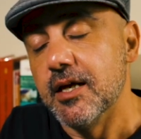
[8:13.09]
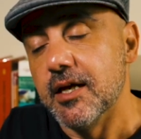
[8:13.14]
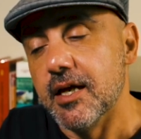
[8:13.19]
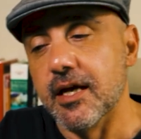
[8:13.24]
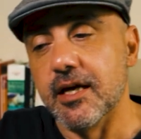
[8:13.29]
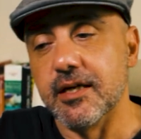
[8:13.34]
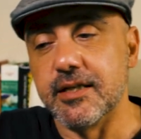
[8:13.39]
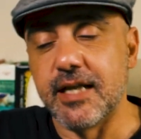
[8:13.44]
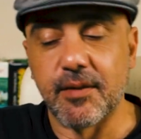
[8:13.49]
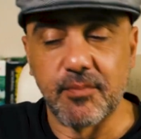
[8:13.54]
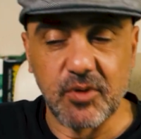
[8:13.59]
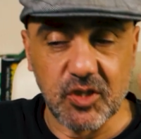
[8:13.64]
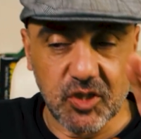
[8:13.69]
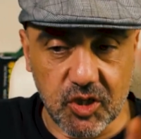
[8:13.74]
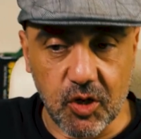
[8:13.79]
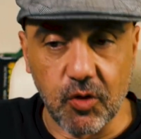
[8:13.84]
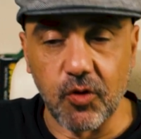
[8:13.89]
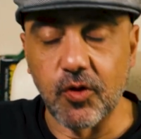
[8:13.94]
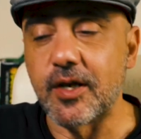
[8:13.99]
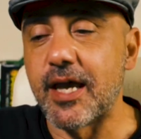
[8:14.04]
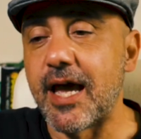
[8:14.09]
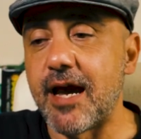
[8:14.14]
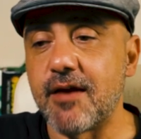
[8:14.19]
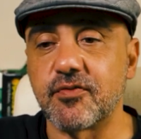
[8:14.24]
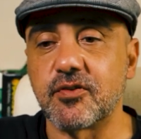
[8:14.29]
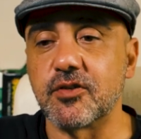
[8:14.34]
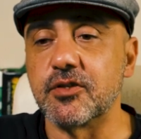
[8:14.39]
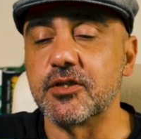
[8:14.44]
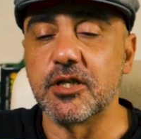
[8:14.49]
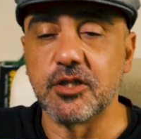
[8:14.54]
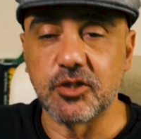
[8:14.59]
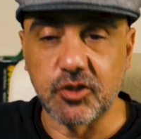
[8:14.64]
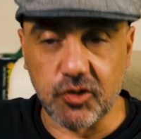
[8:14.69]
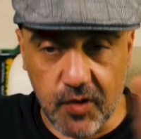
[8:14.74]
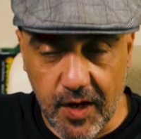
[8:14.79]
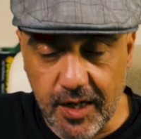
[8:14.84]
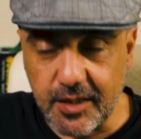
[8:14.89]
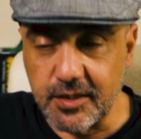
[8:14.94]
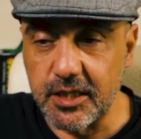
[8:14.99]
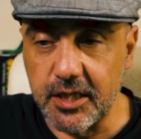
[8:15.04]
Uh, that means going after the
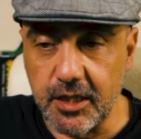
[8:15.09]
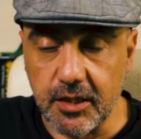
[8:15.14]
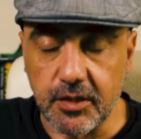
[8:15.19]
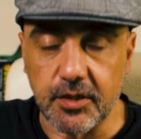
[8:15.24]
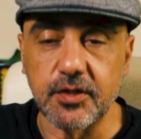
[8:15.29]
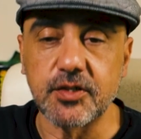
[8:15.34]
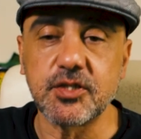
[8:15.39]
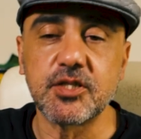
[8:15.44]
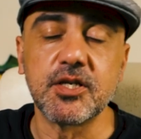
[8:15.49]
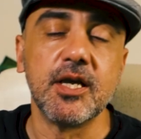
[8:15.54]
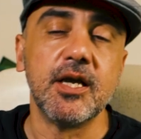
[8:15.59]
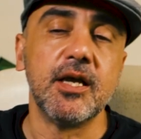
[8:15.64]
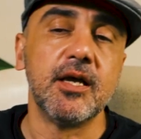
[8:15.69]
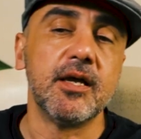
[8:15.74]
drug dealers,